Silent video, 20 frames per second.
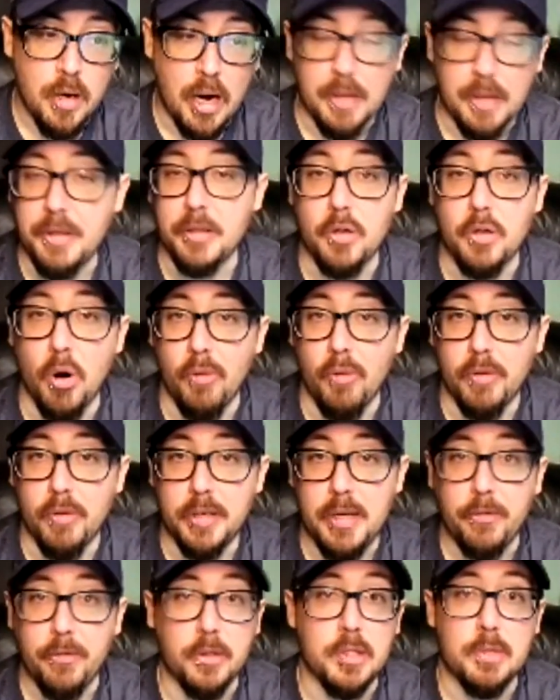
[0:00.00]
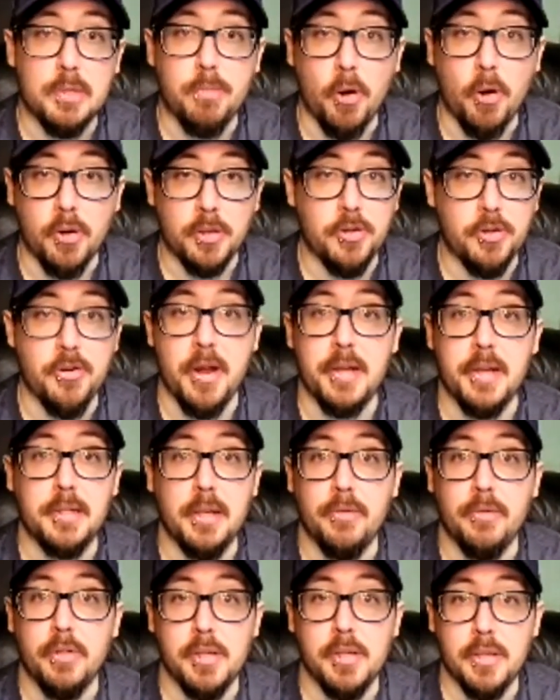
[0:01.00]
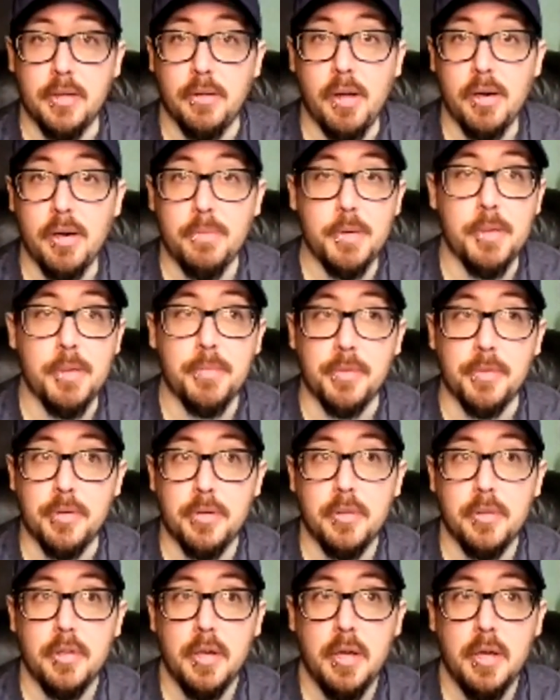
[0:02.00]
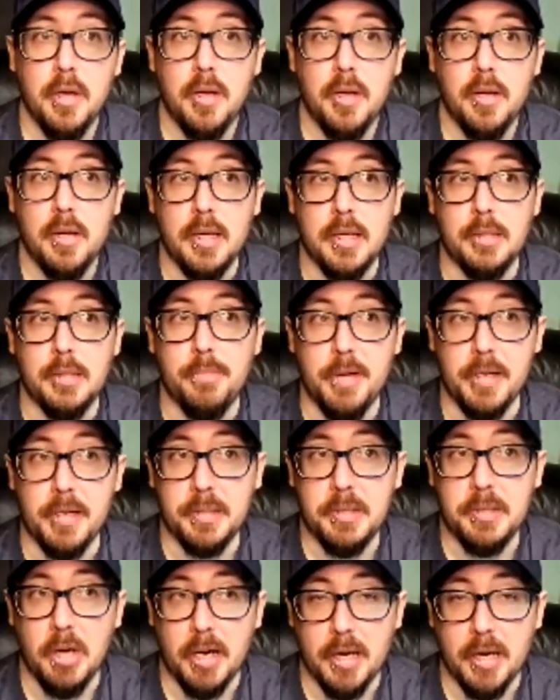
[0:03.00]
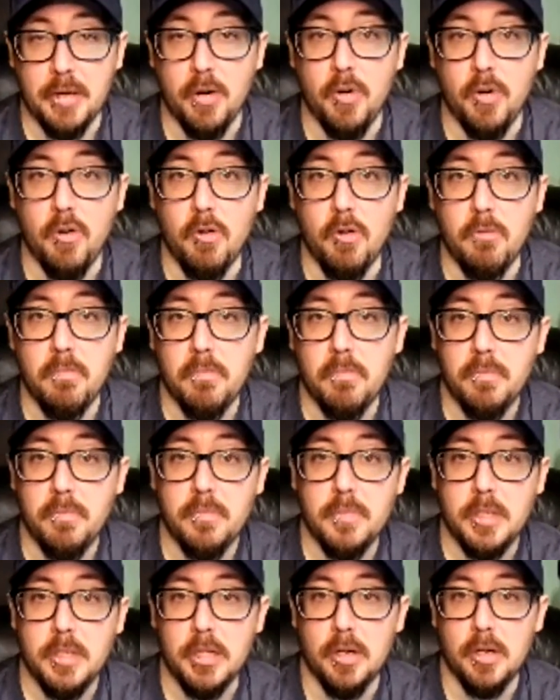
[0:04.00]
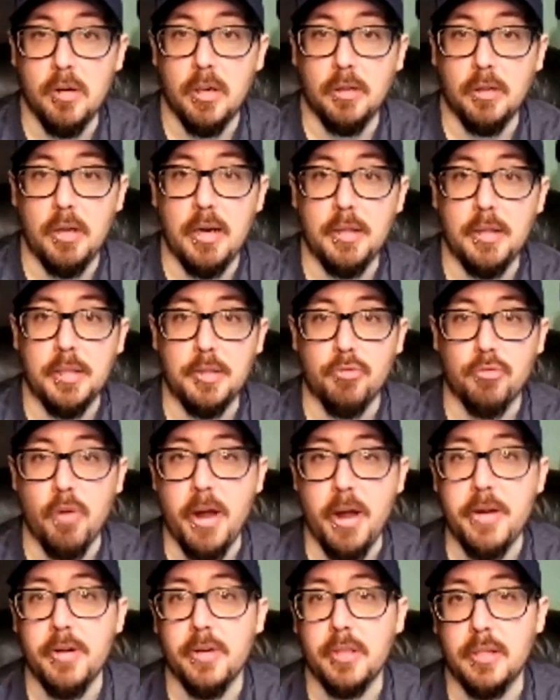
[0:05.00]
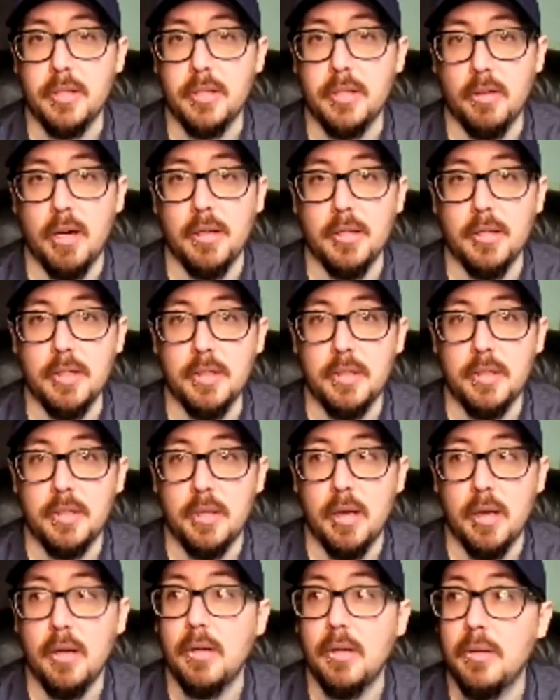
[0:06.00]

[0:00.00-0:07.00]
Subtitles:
I think COVID definitely sparked creativity in a lot of people. Is being stuck at home. A lot of these writers, a lot of these,